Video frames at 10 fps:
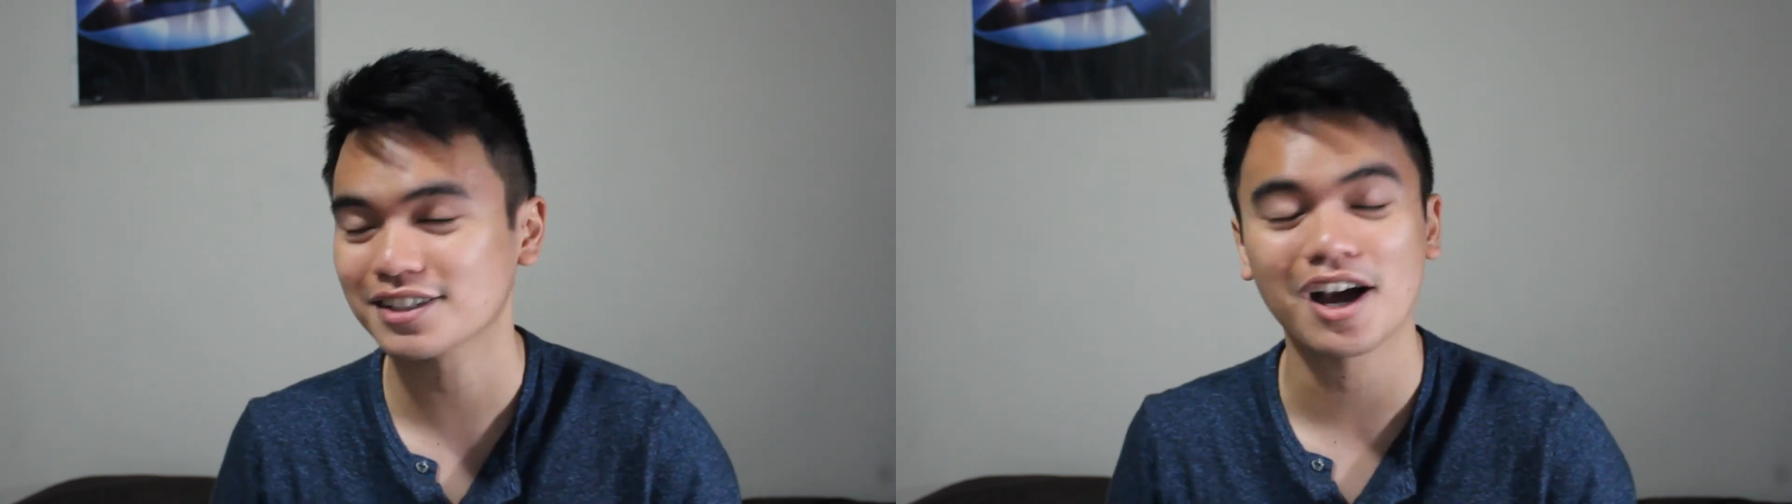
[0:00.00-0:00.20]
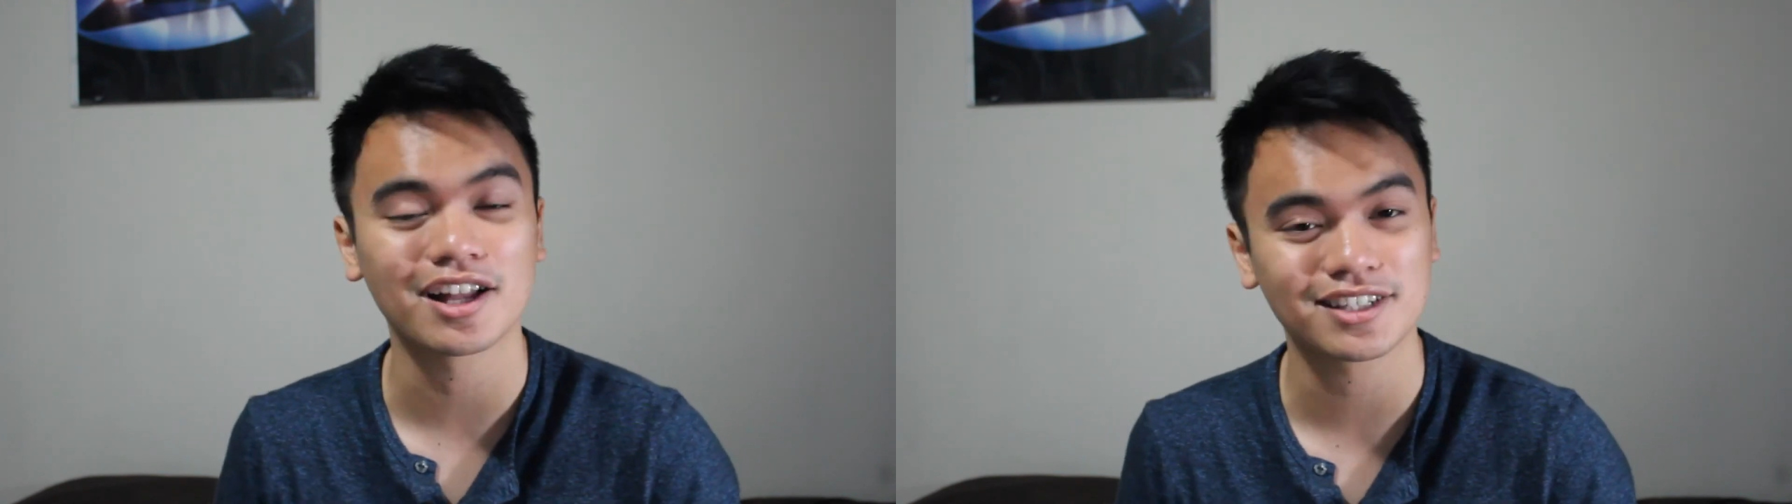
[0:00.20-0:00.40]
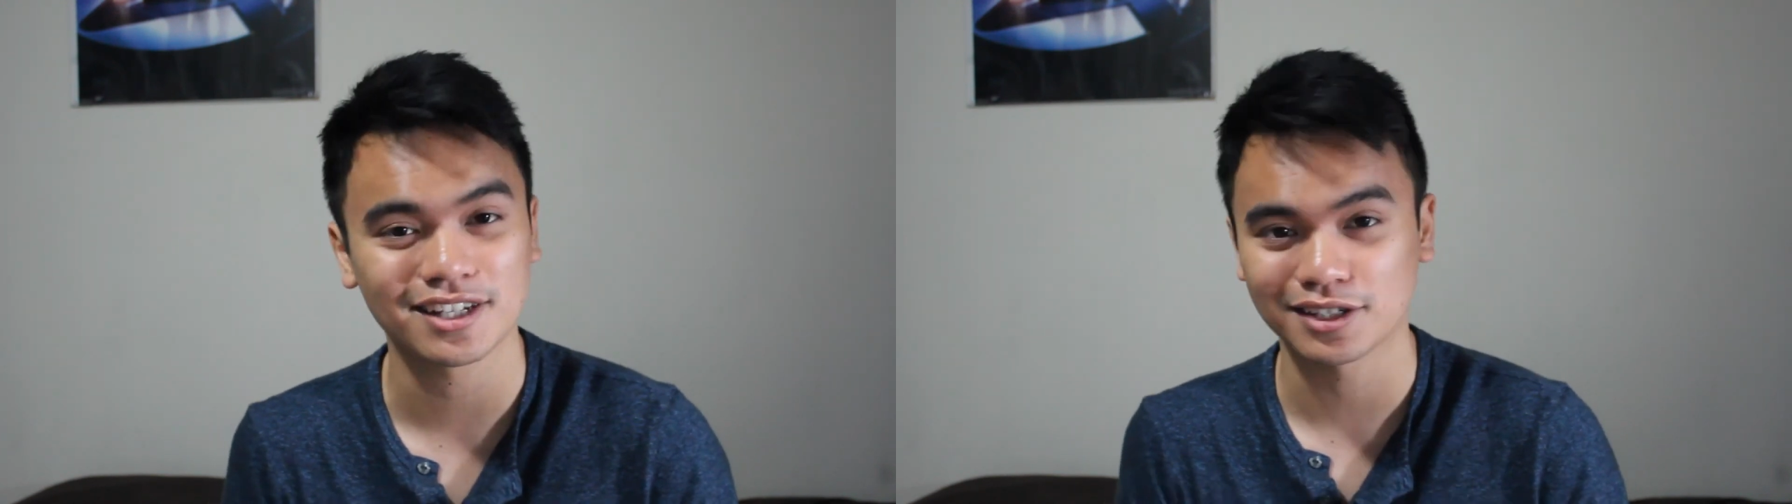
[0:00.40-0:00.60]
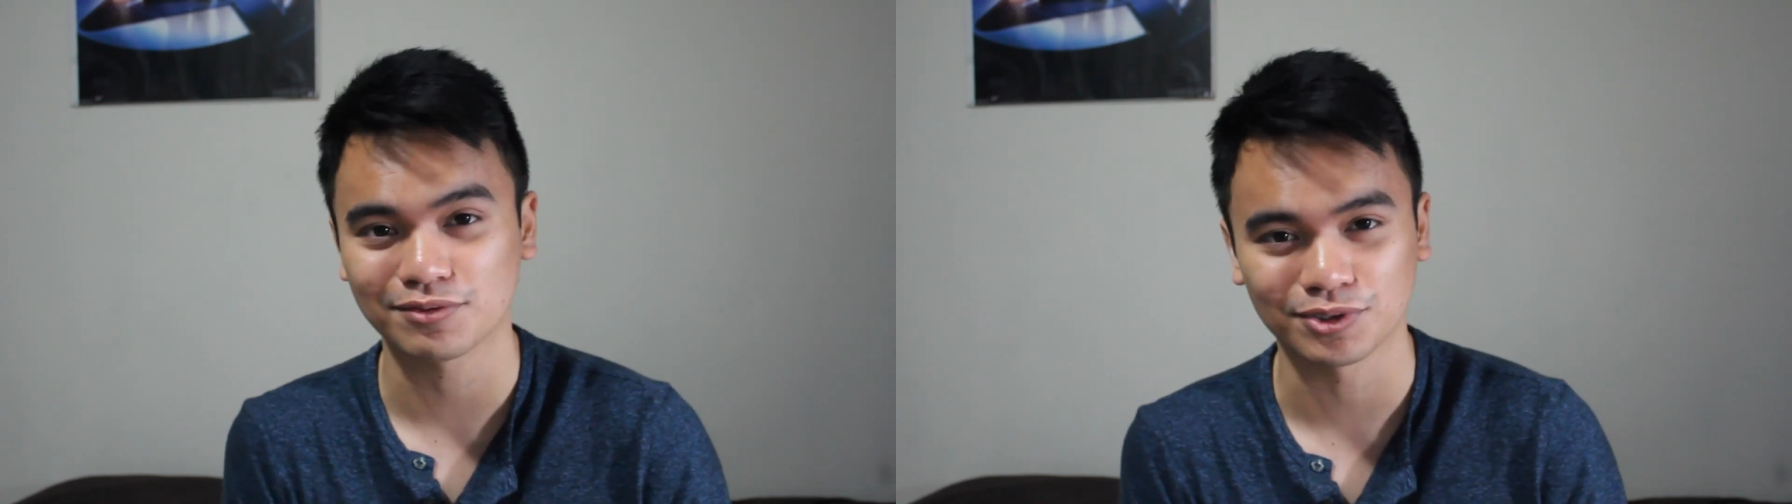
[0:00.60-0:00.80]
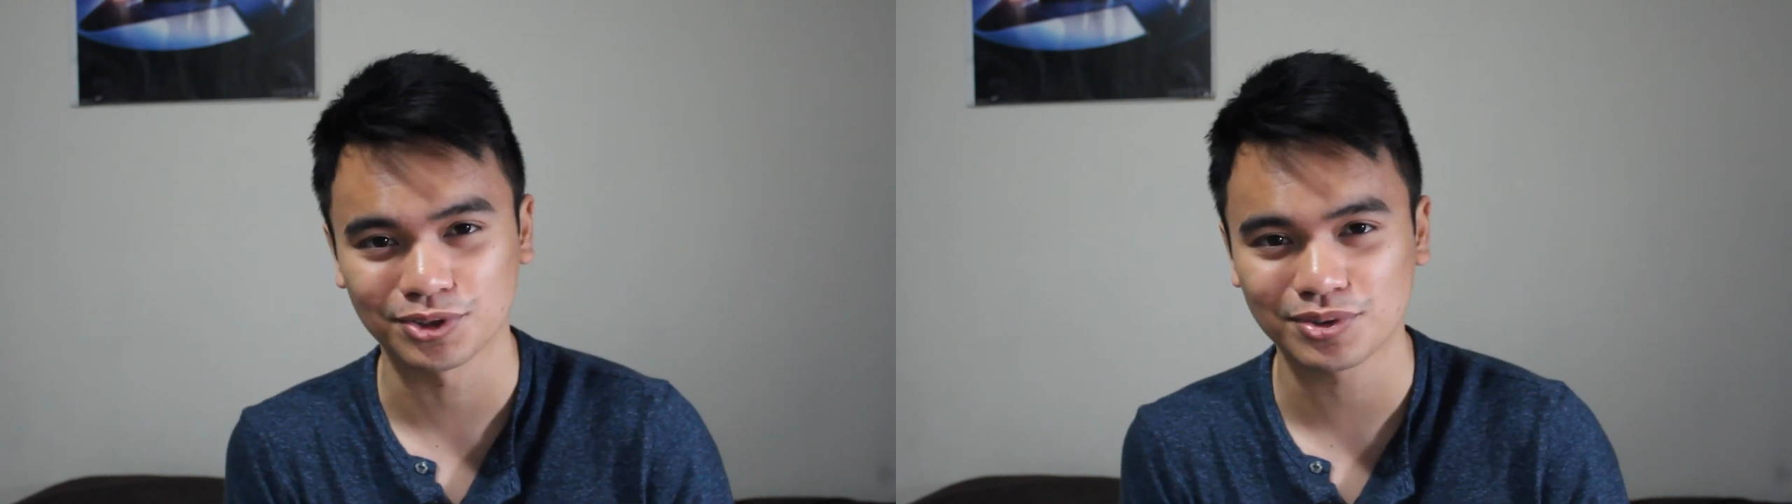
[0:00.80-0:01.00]
this content is
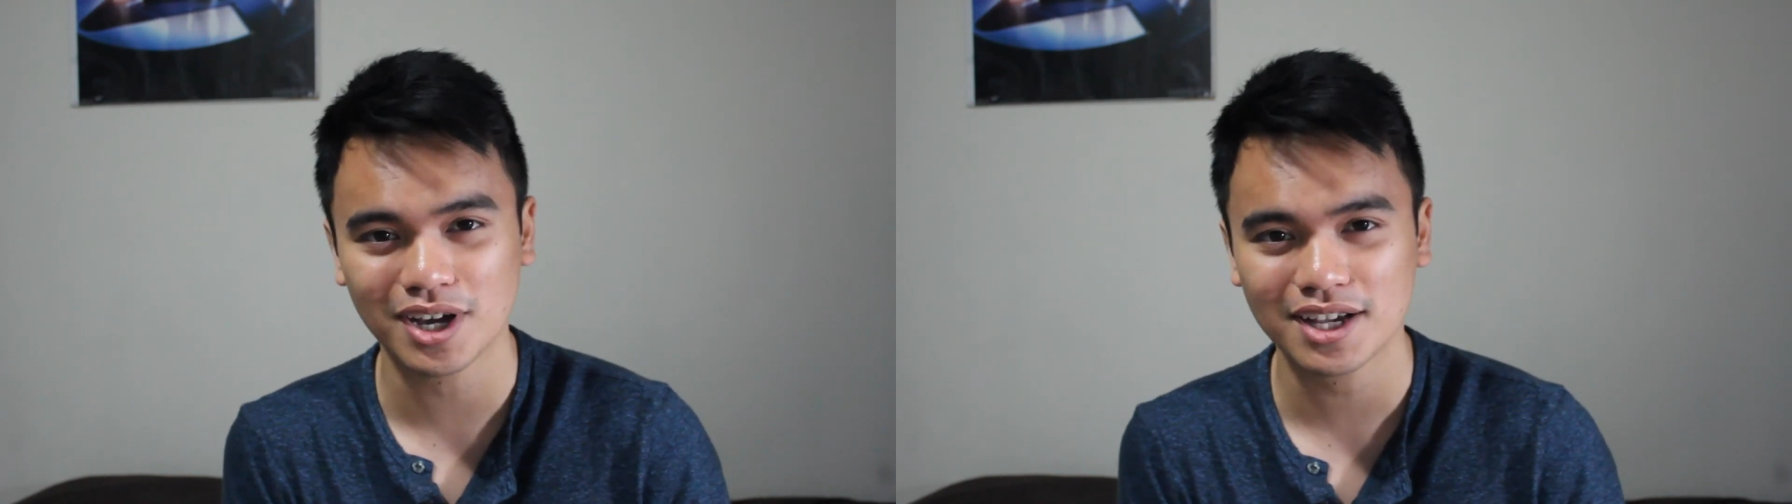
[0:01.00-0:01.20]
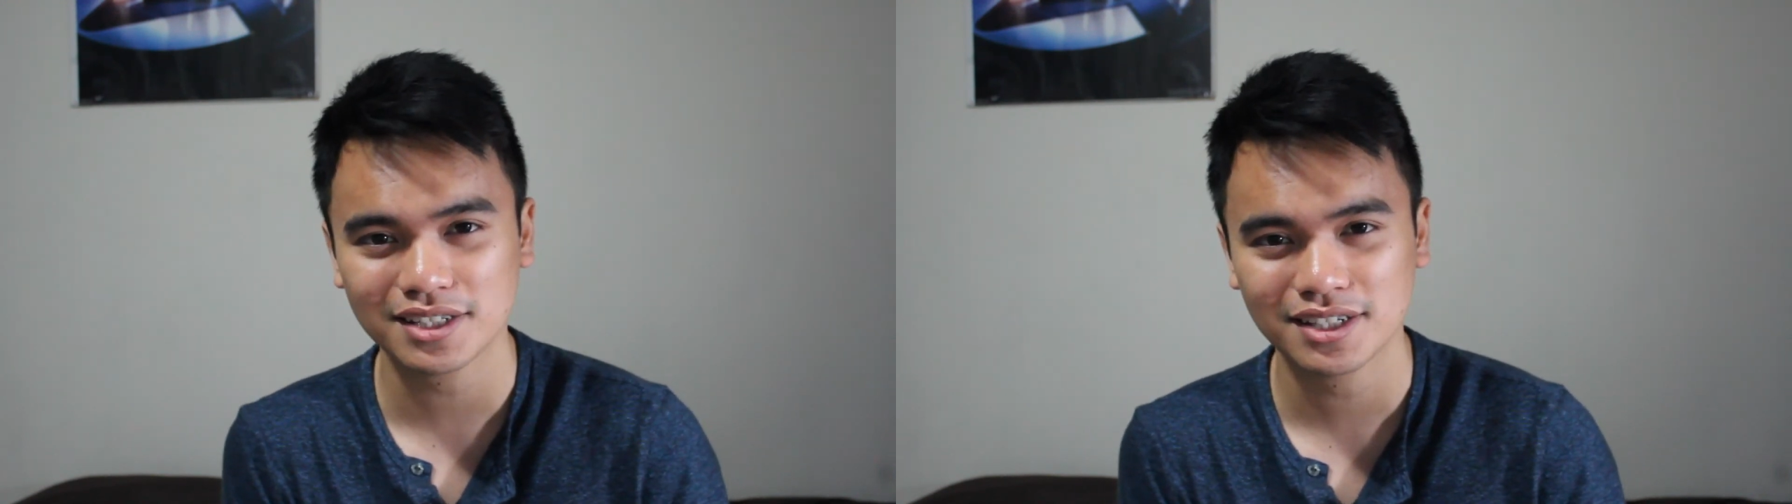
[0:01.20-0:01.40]
for you guys.